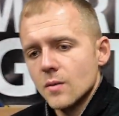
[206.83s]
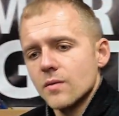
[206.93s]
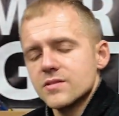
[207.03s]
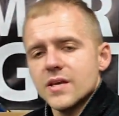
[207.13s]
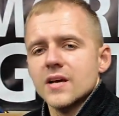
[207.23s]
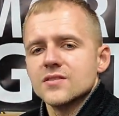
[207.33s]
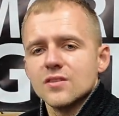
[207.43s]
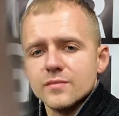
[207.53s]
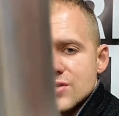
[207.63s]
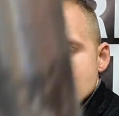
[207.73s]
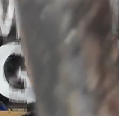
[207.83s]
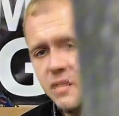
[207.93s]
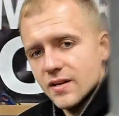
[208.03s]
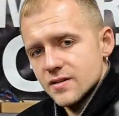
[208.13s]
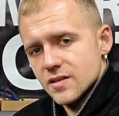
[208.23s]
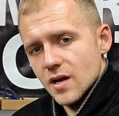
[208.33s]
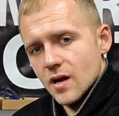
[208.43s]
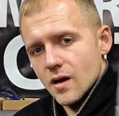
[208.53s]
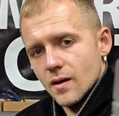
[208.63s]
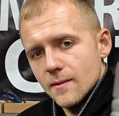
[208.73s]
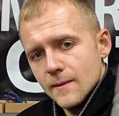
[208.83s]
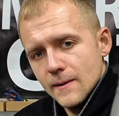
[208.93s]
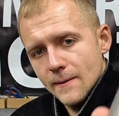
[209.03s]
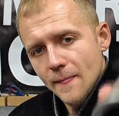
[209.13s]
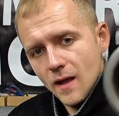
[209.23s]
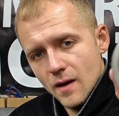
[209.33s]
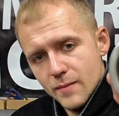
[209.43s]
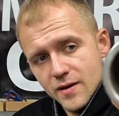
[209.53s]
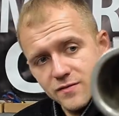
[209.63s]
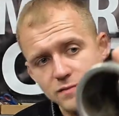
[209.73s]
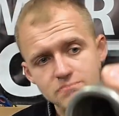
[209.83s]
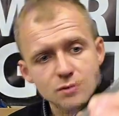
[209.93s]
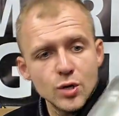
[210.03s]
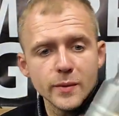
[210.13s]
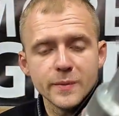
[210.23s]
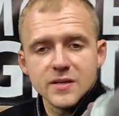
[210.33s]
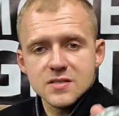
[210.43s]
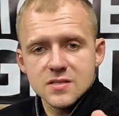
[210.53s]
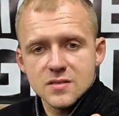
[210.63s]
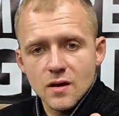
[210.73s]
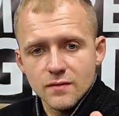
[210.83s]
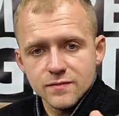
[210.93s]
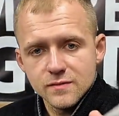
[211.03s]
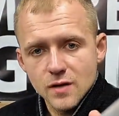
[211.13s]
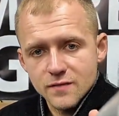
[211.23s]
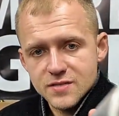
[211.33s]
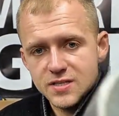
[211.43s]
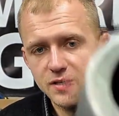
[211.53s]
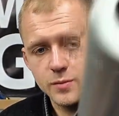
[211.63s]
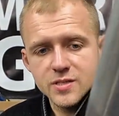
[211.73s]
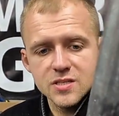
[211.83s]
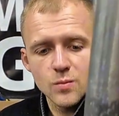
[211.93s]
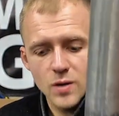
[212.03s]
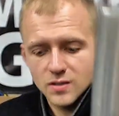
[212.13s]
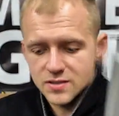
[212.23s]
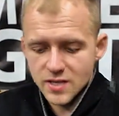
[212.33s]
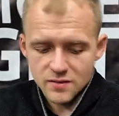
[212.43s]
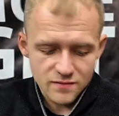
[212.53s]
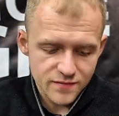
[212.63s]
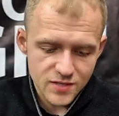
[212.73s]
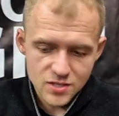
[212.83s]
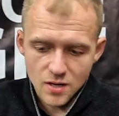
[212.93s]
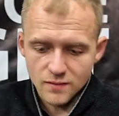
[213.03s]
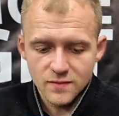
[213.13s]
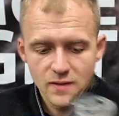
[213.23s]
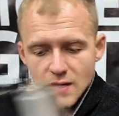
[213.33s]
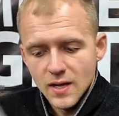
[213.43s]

whereas the external machine extenders are made from a couple of pieces of steel, which are then welded together and finished off.